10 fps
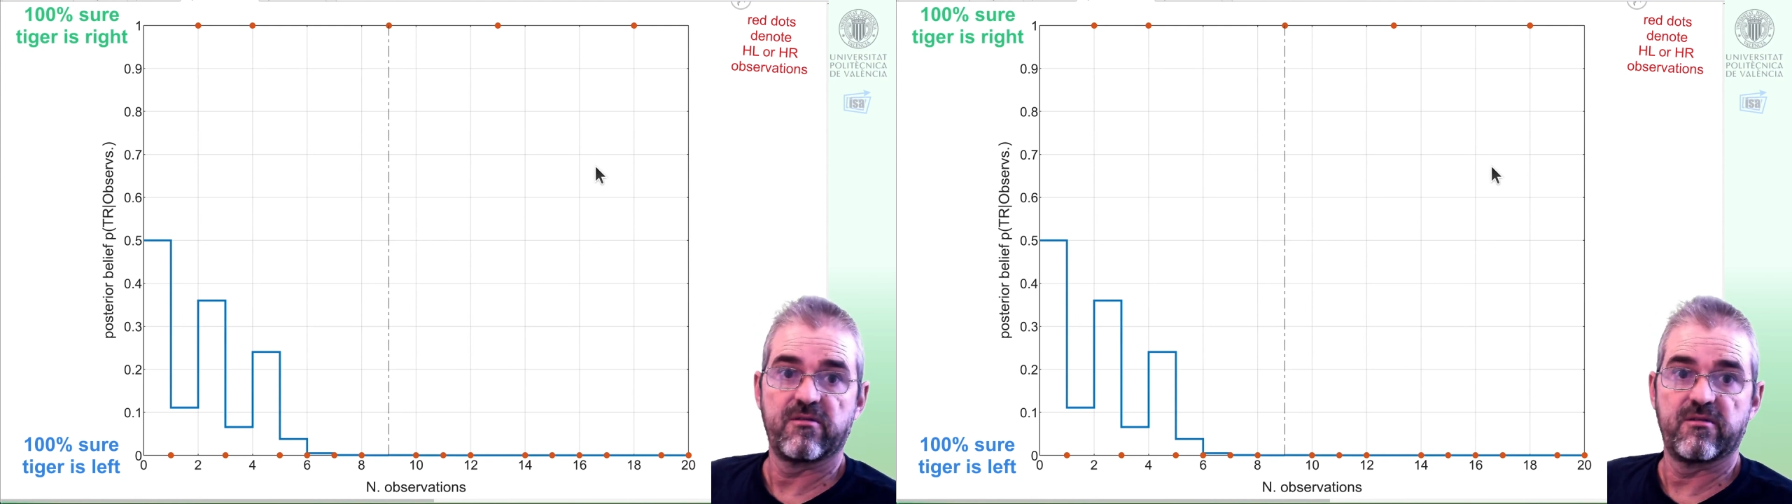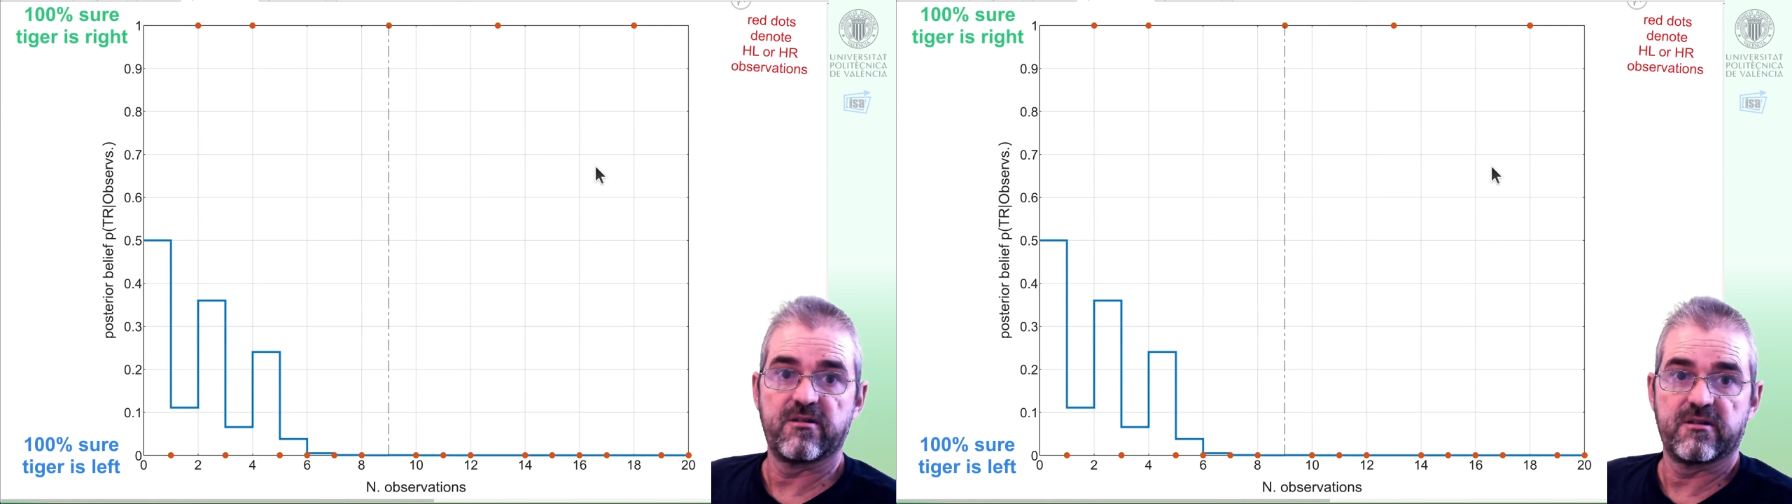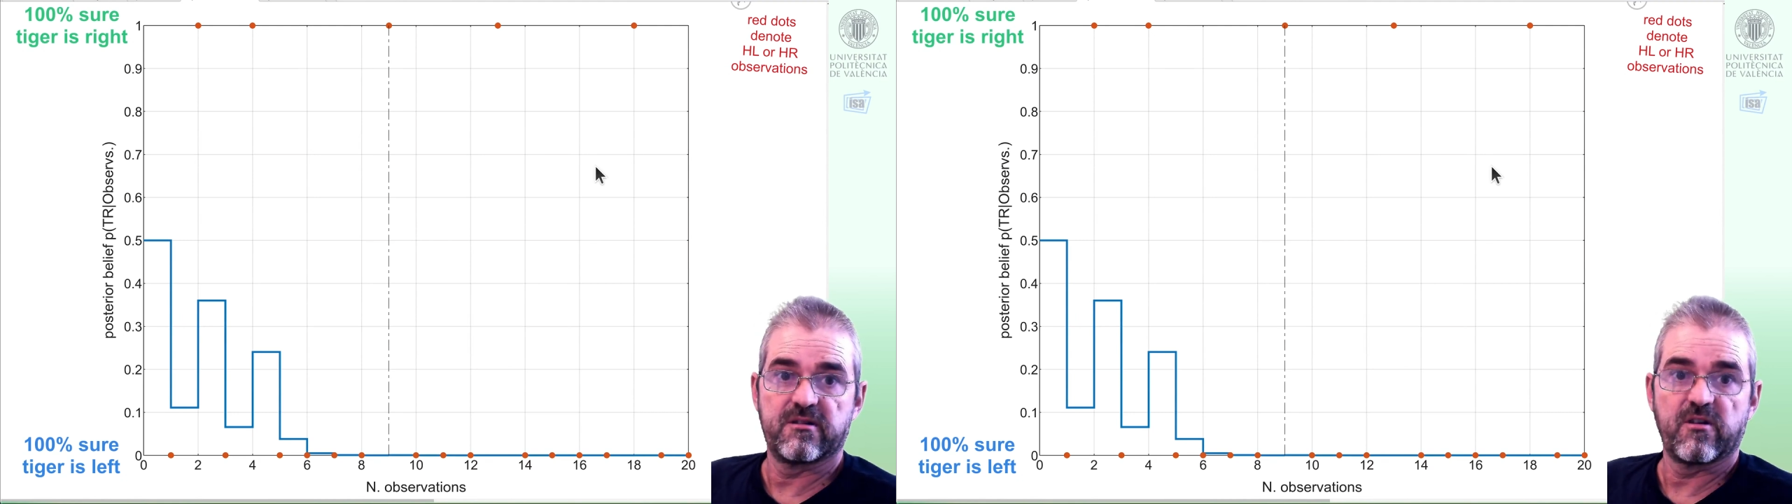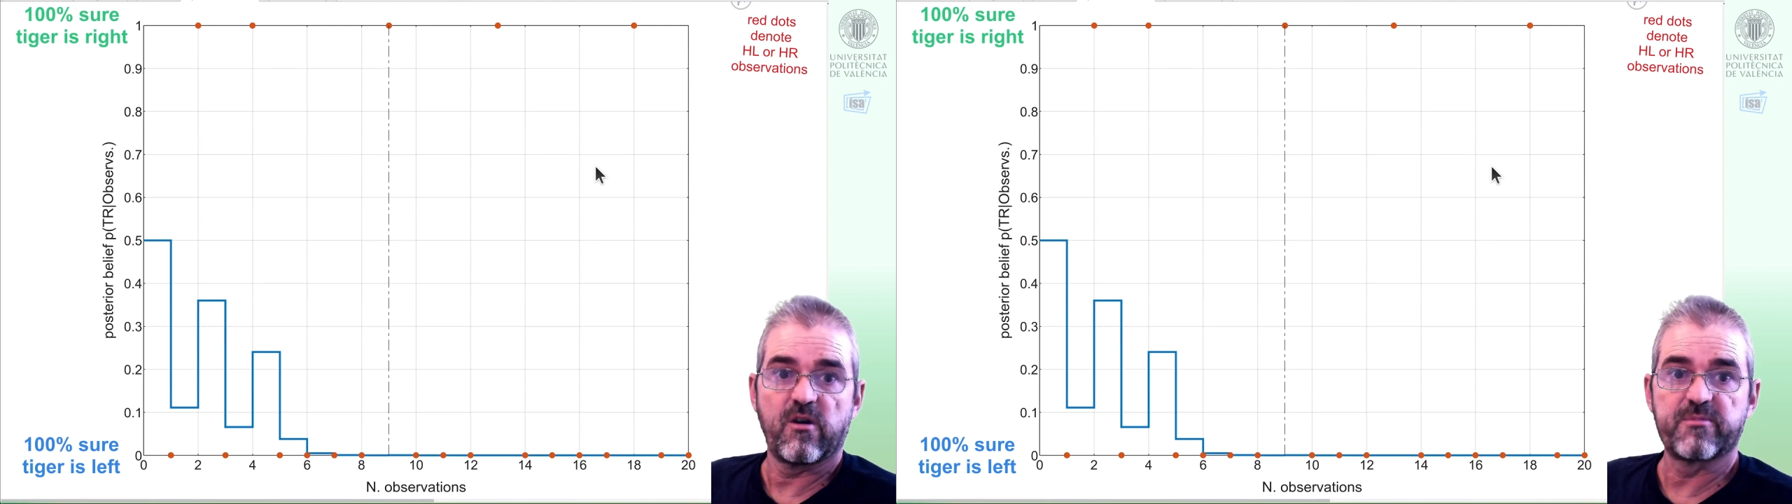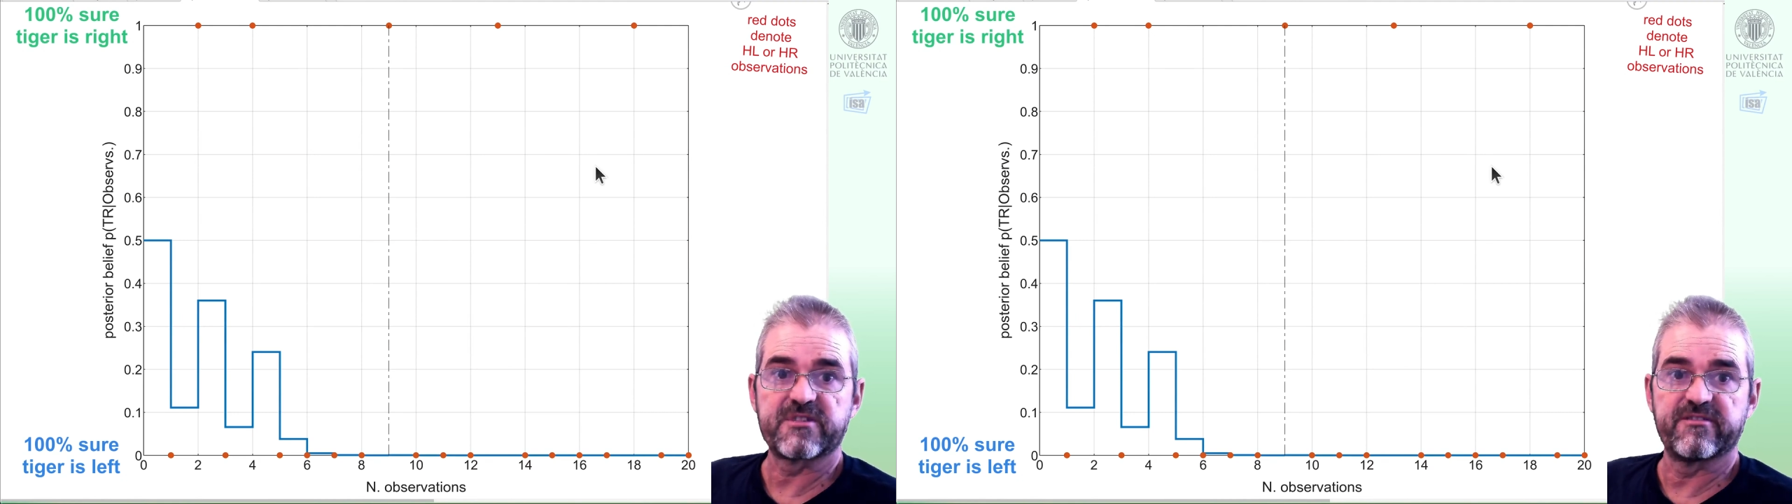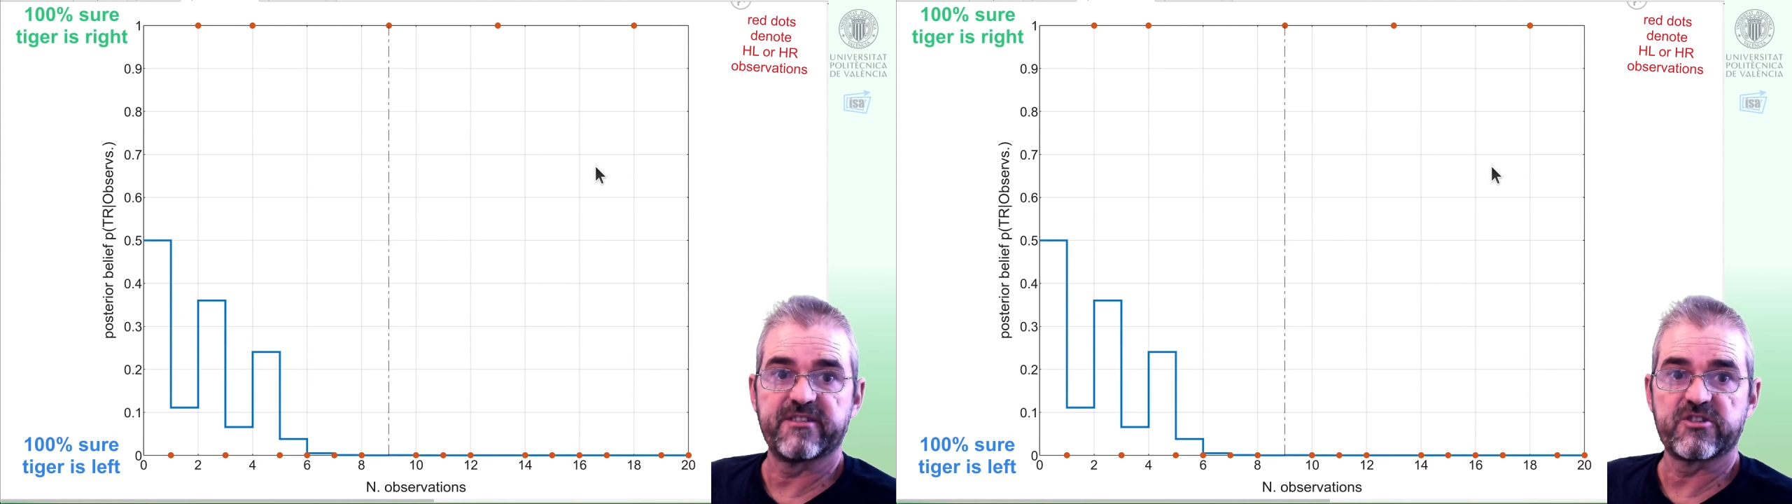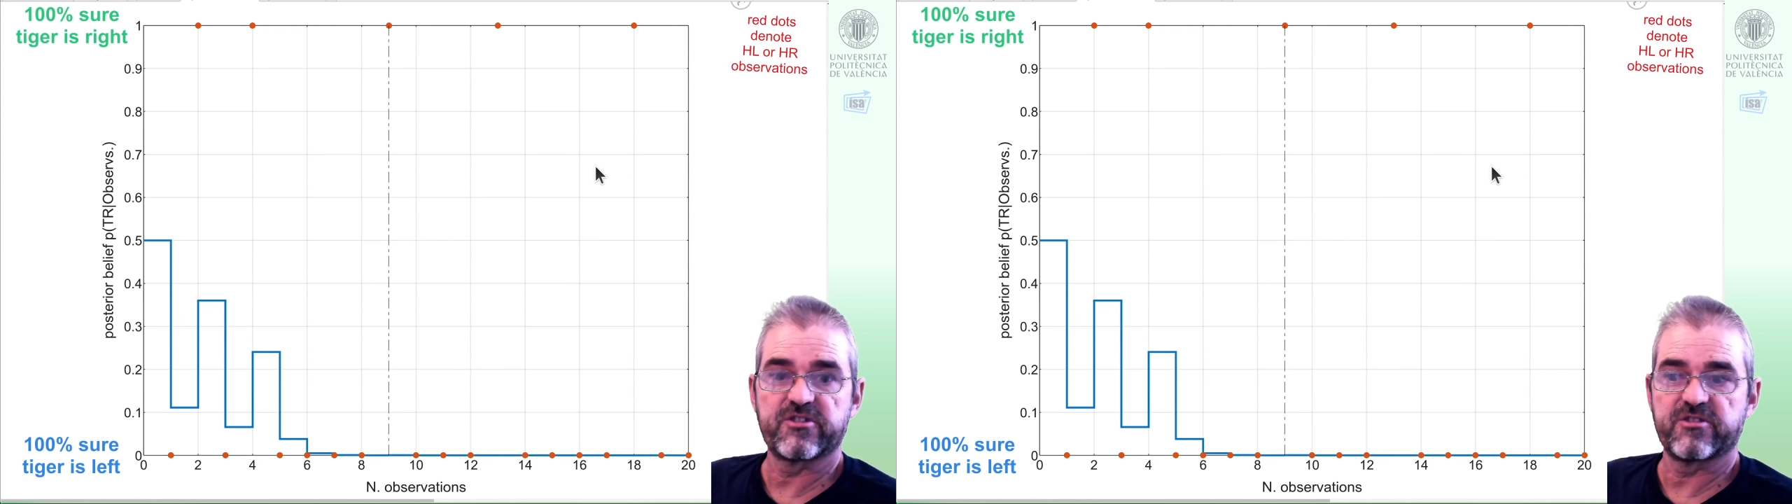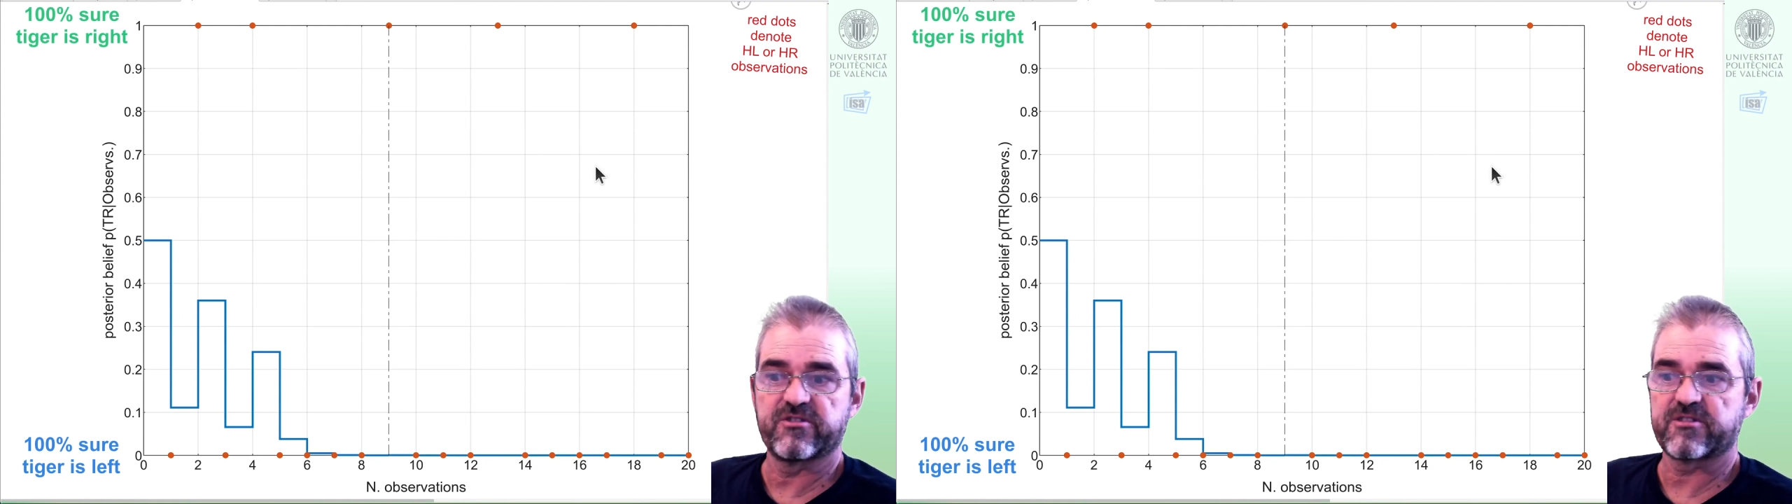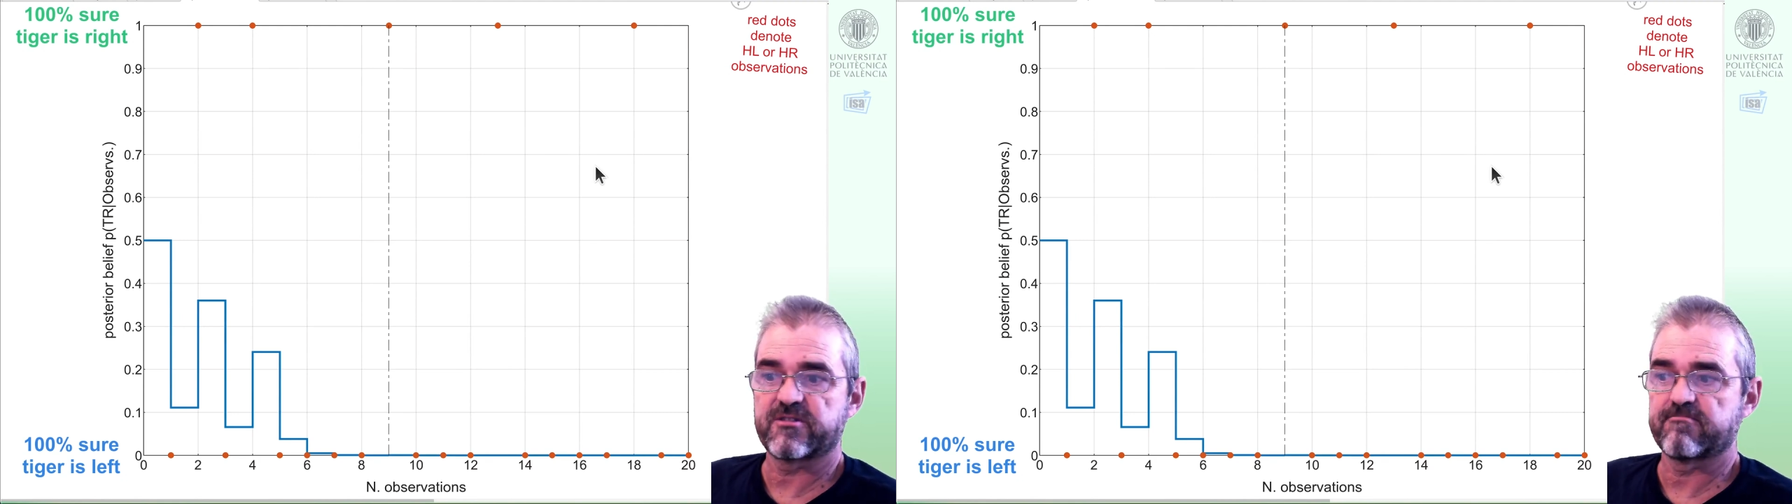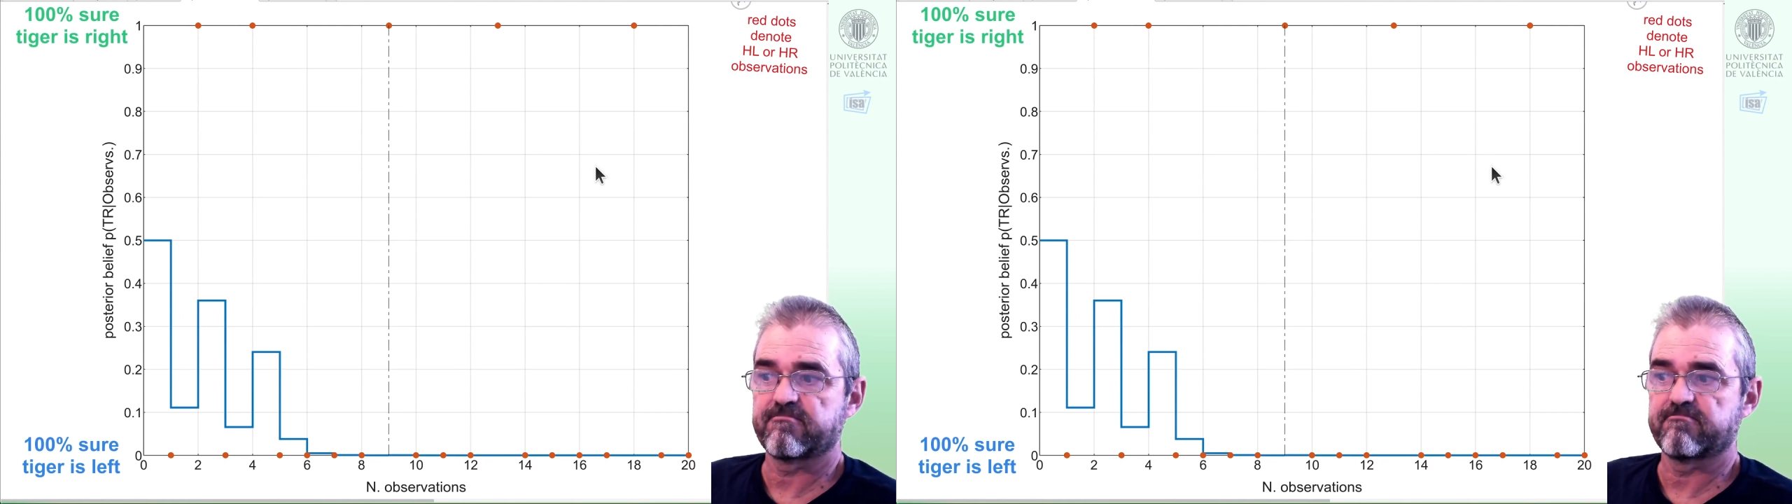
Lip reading: the observations.